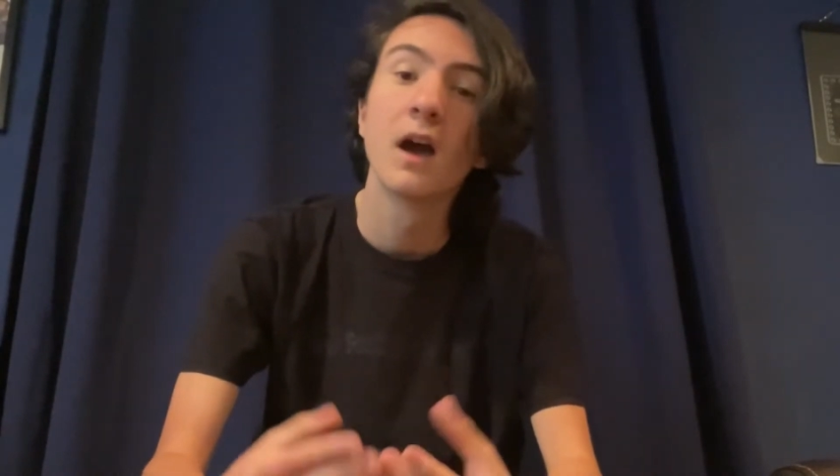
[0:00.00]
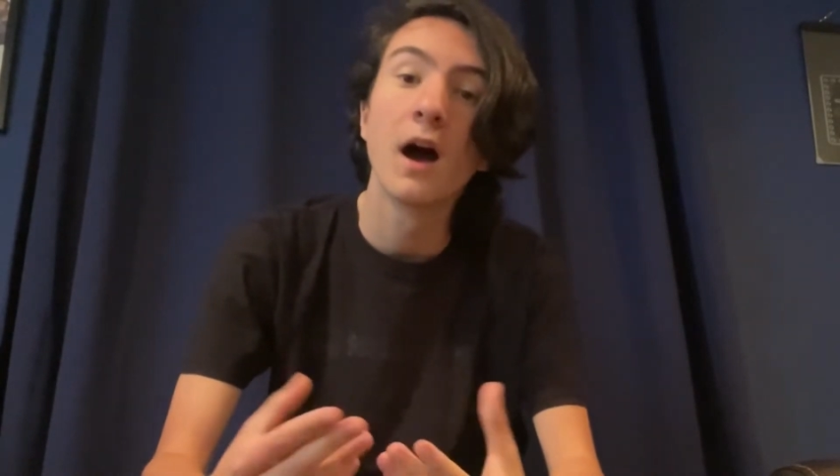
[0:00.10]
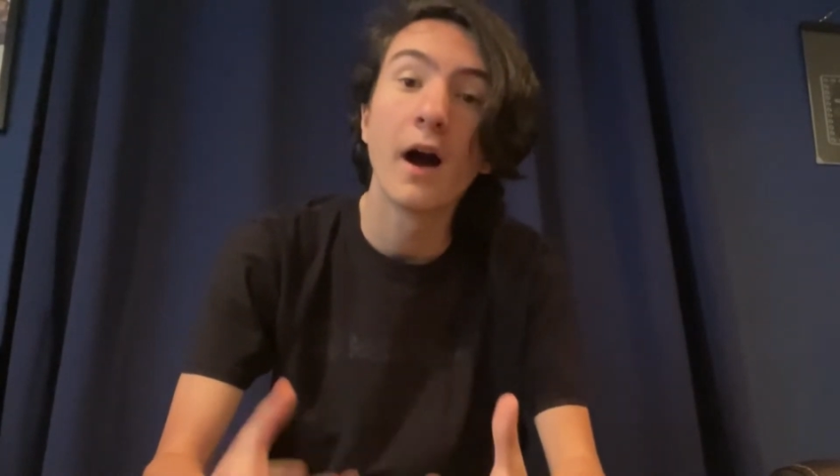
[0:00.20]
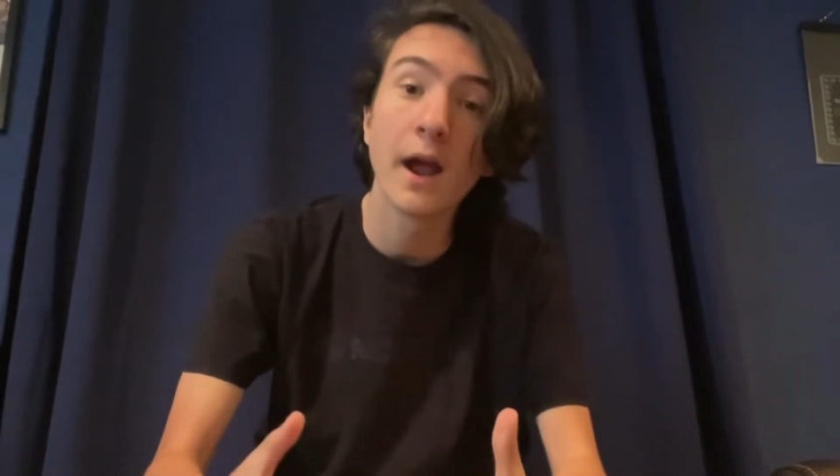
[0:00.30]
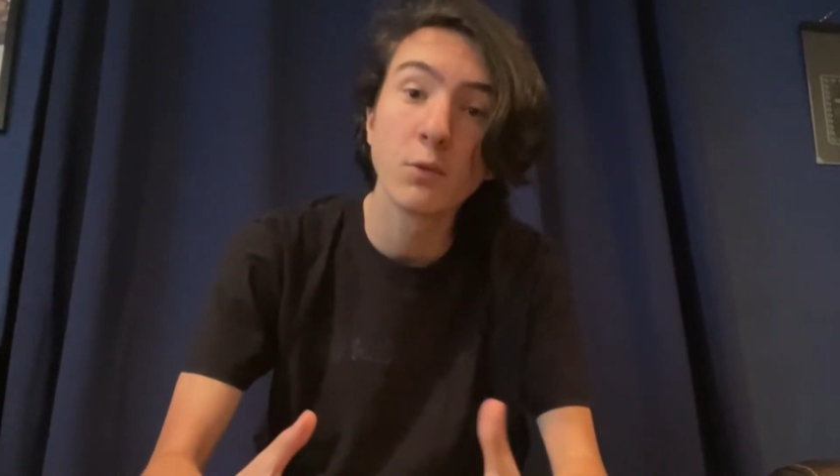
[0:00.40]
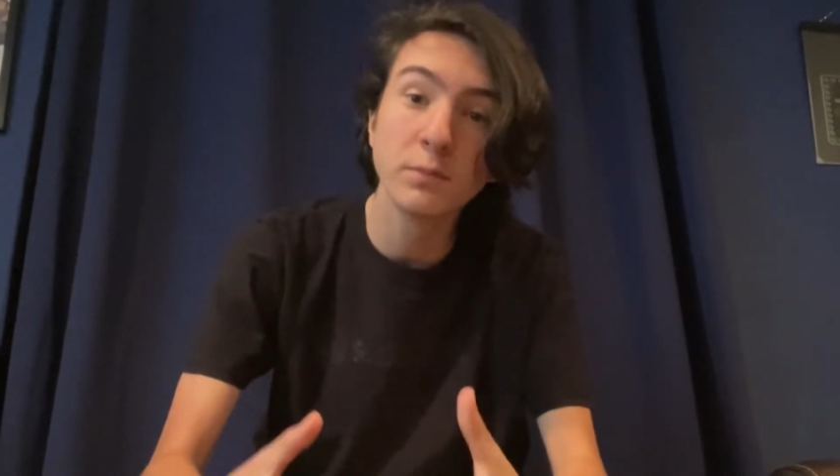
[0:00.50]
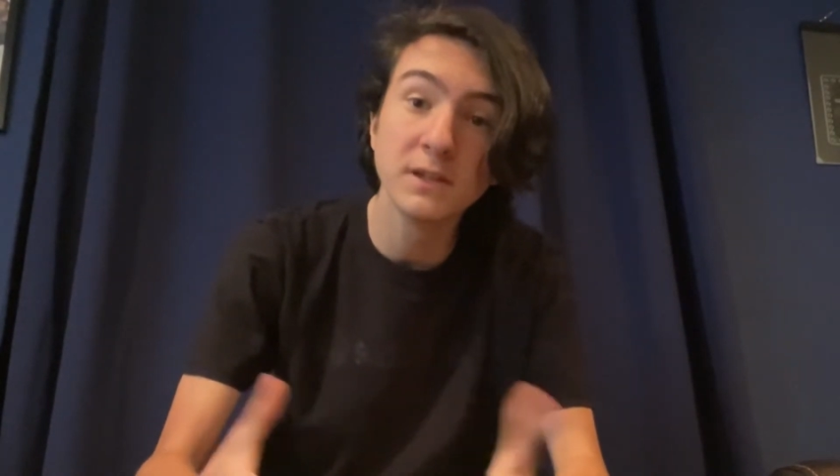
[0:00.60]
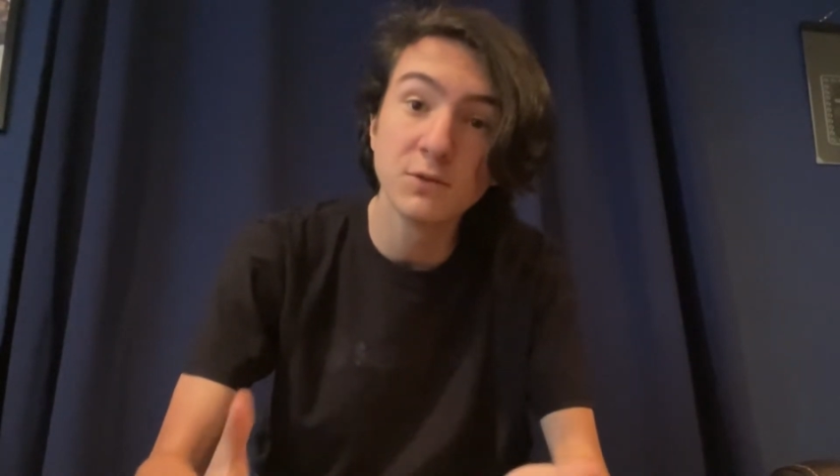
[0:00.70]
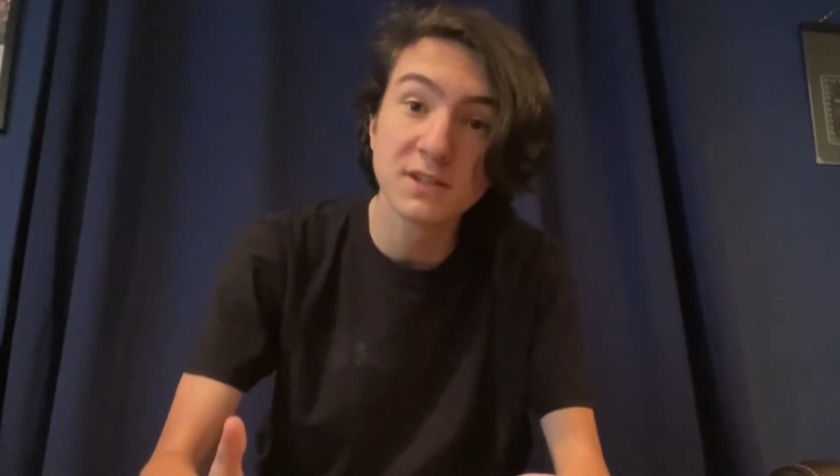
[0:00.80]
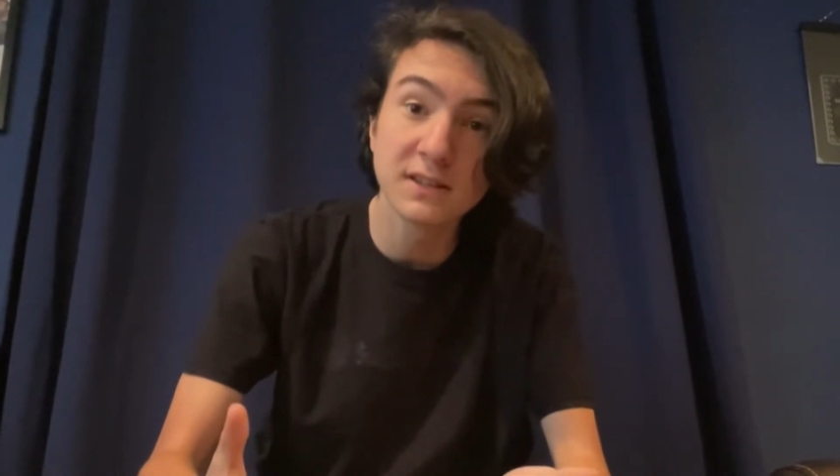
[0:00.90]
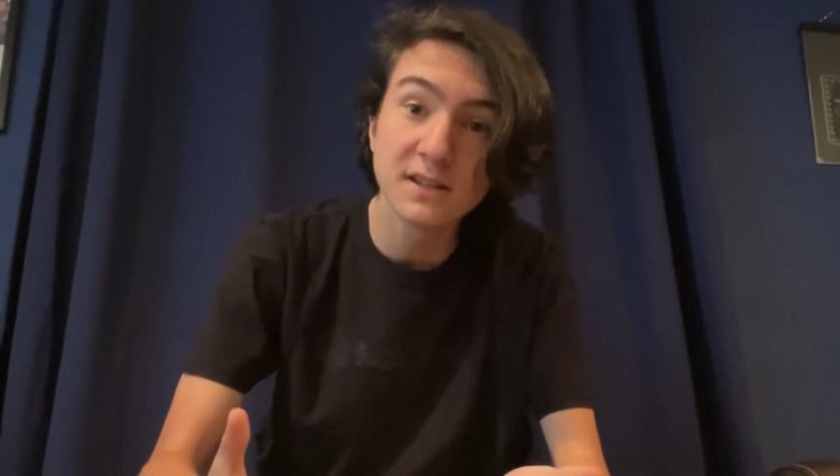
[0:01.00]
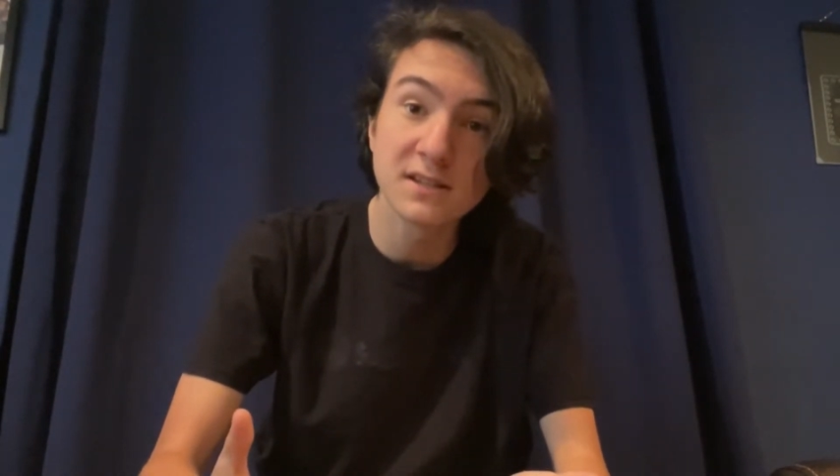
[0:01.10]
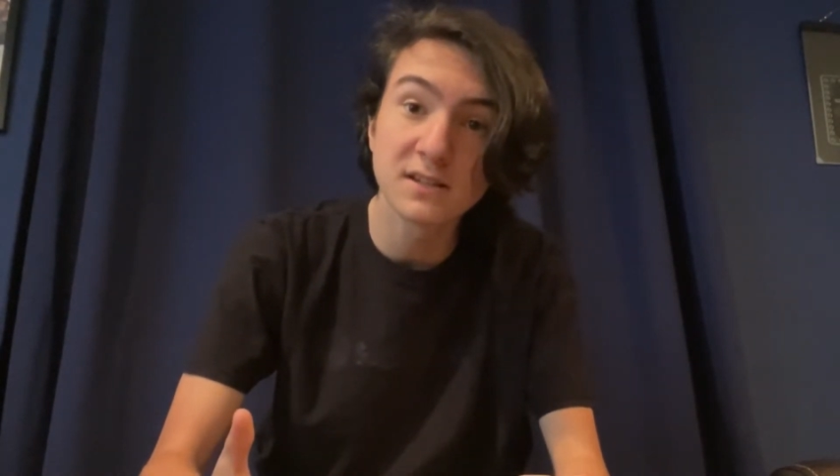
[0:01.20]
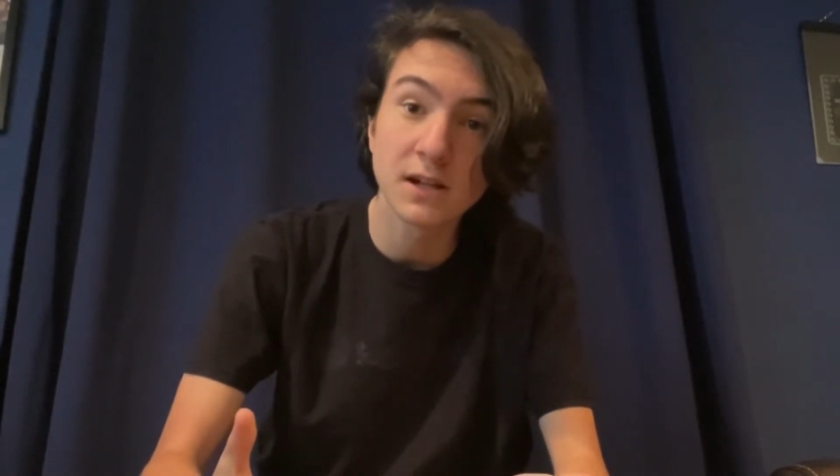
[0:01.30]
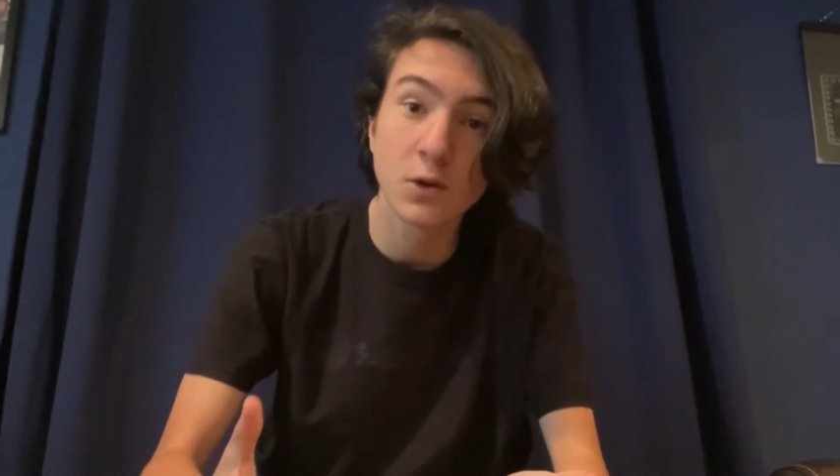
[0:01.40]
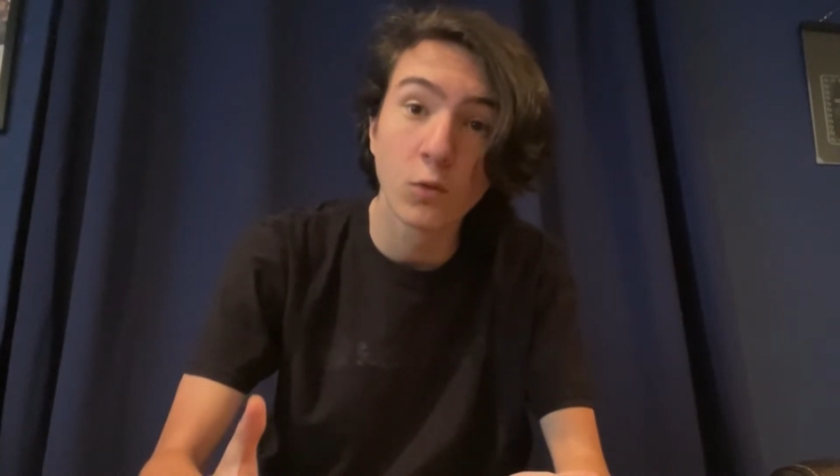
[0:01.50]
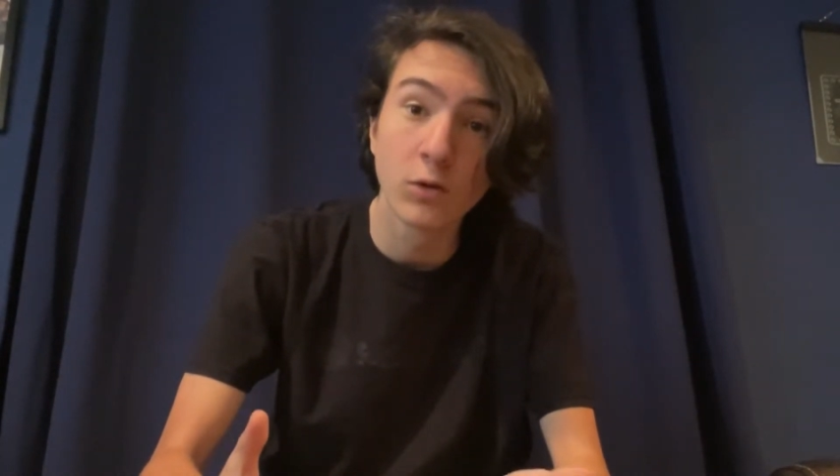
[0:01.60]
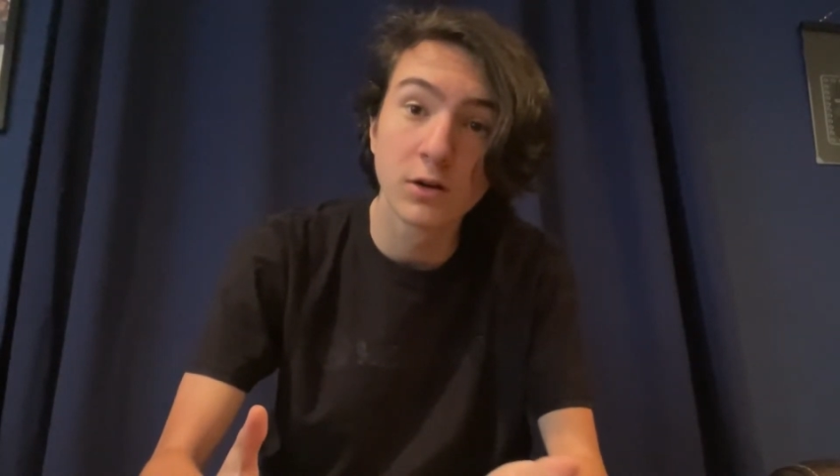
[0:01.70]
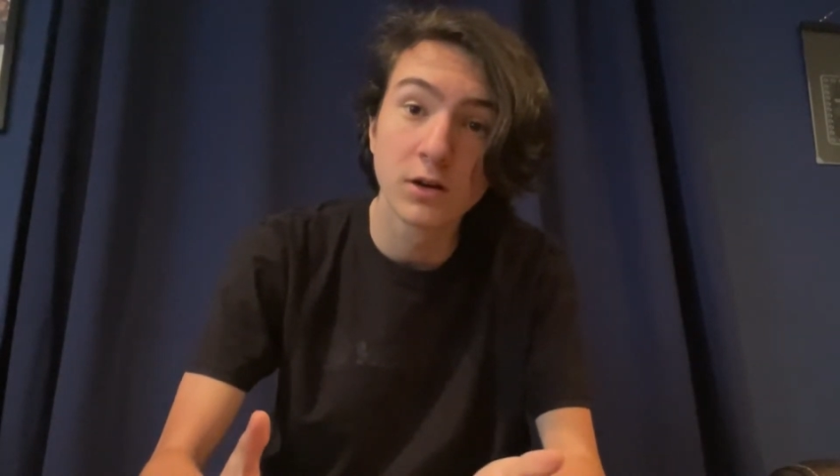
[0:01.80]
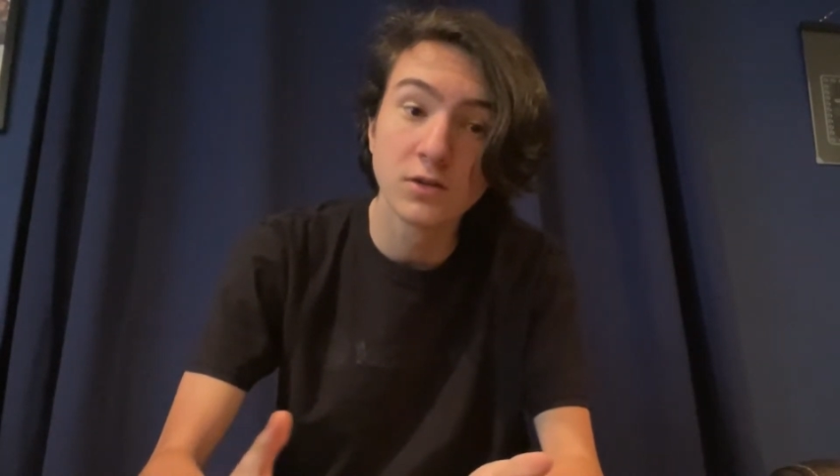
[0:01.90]
I will be using this in
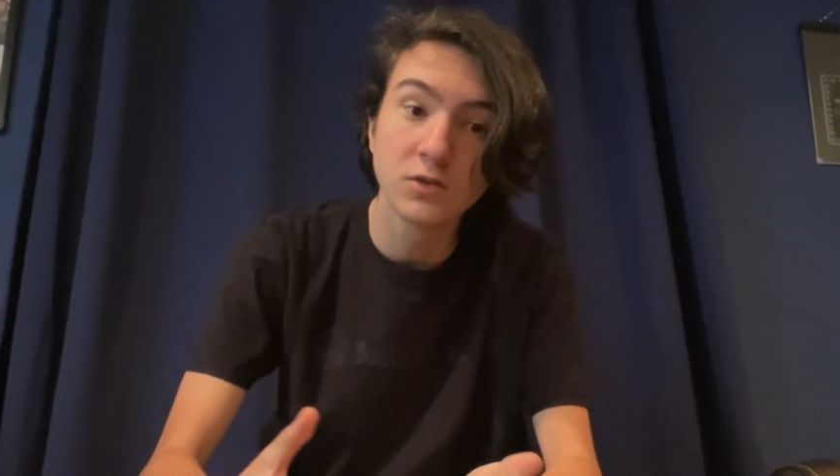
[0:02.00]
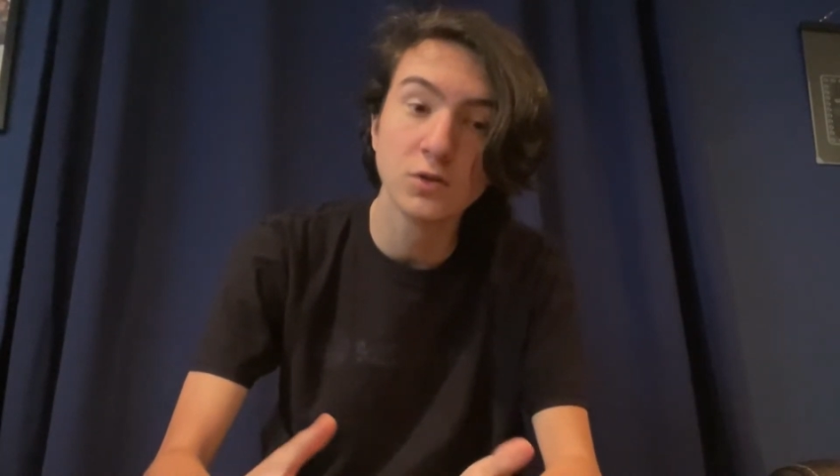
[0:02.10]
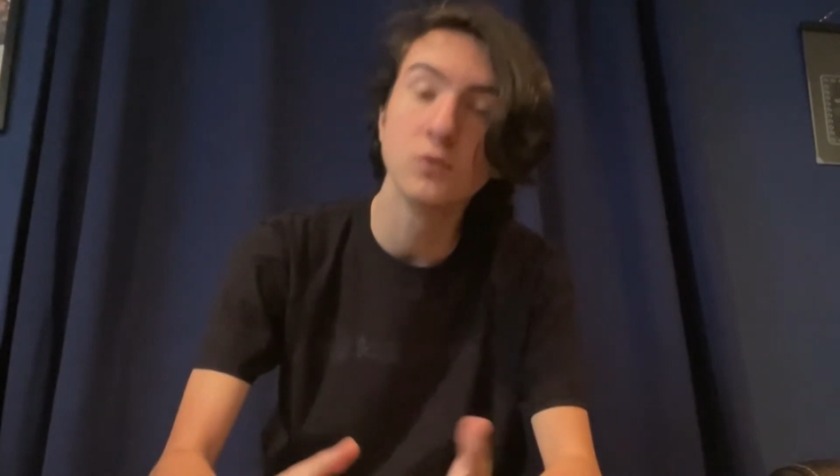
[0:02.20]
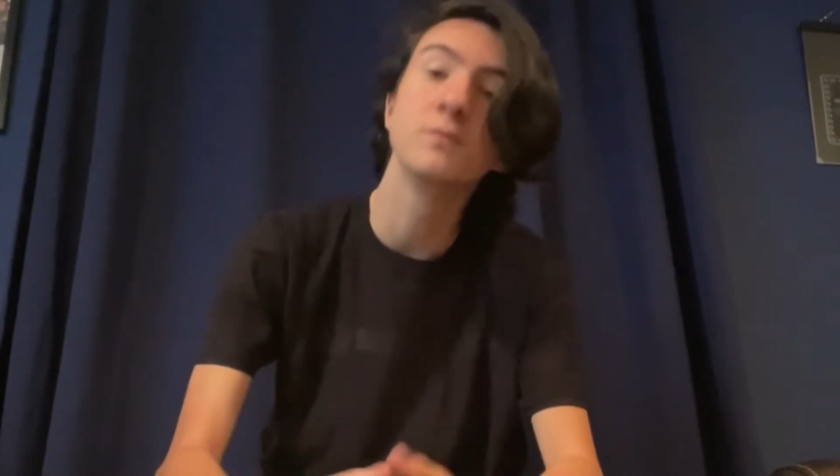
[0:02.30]
order to